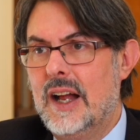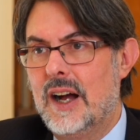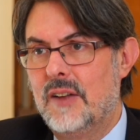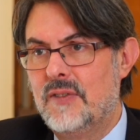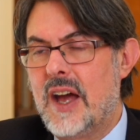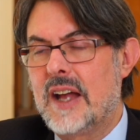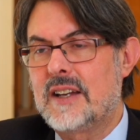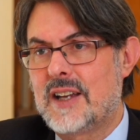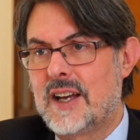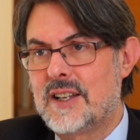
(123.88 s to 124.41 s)

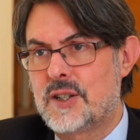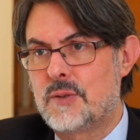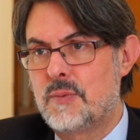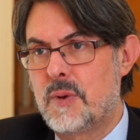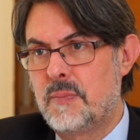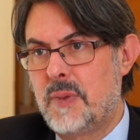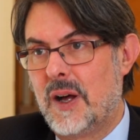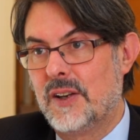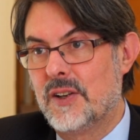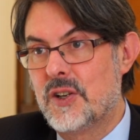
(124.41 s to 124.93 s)
and that has to
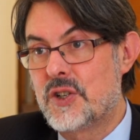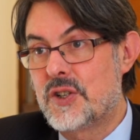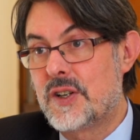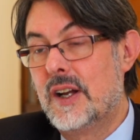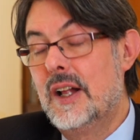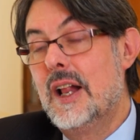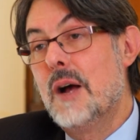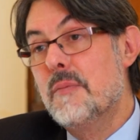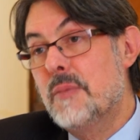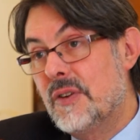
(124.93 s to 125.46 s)
be punished.
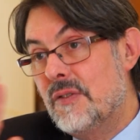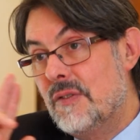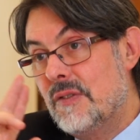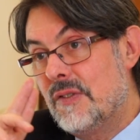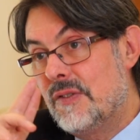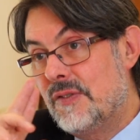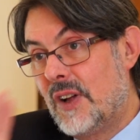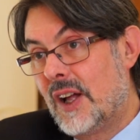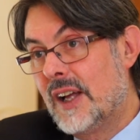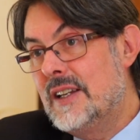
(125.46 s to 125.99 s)

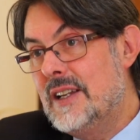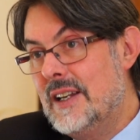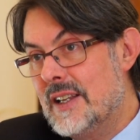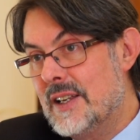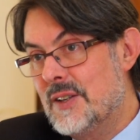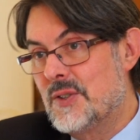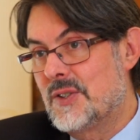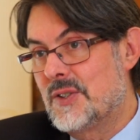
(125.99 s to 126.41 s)
But finally, you